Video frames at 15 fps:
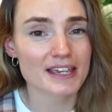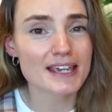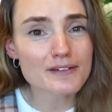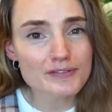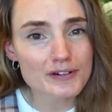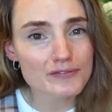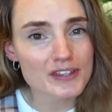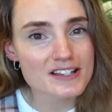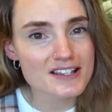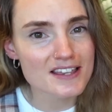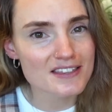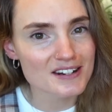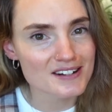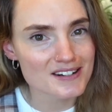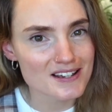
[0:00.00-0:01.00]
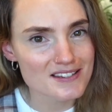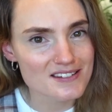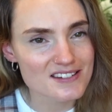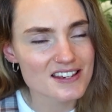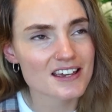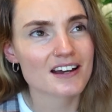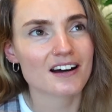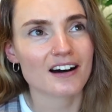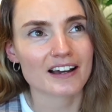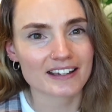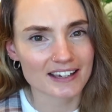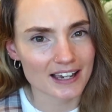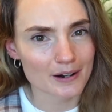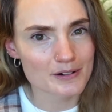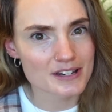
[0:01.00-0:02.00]
Even if they say that it doesn't, I
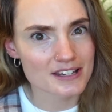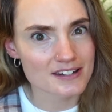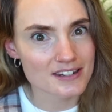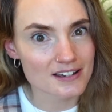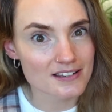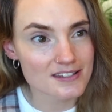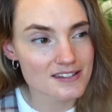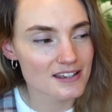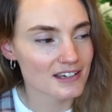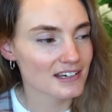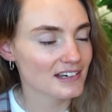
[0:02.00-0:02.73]
can guarantee it does.